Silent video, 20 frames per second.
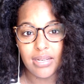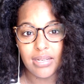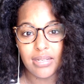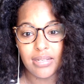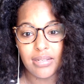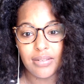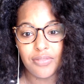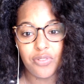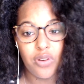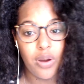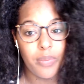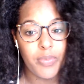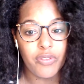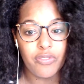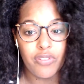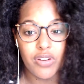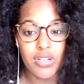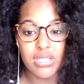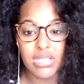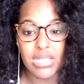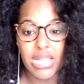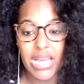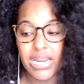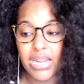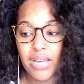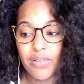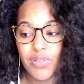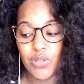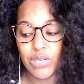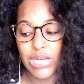former First Lady
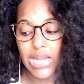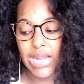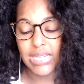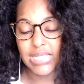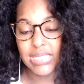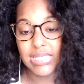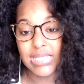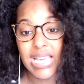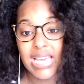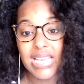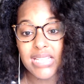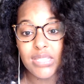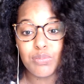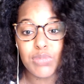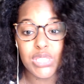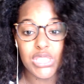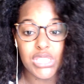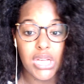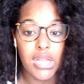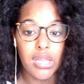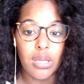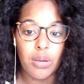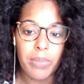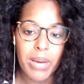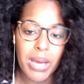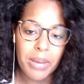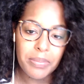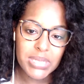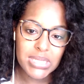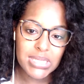of the United States, Michelle
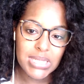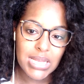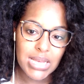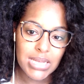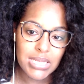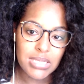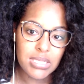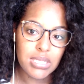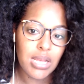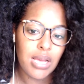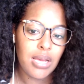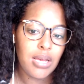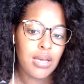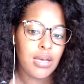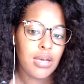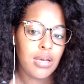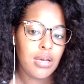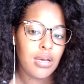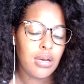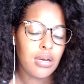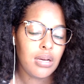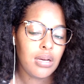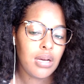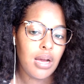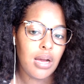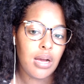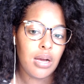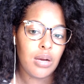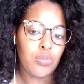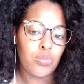Obama says,
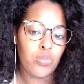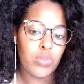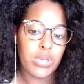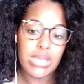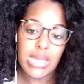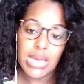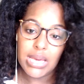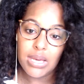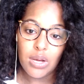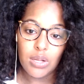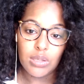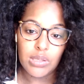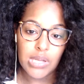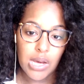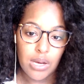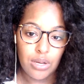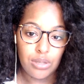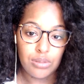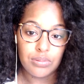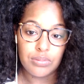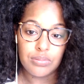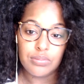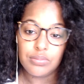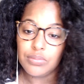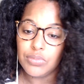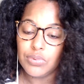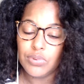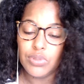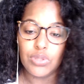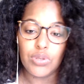when they go low,
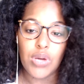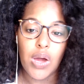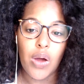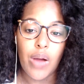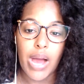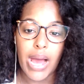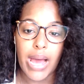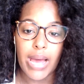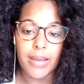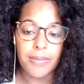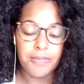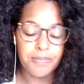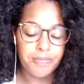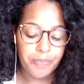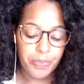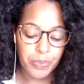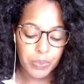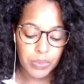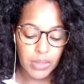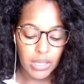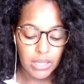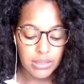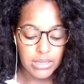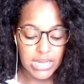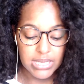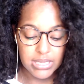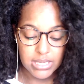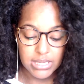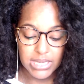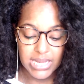you go high.
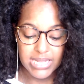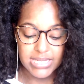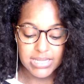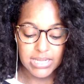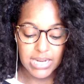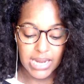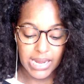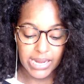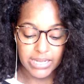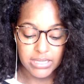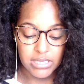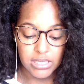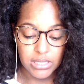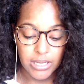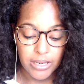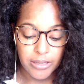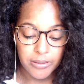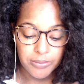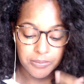That's a lesson I had to learn.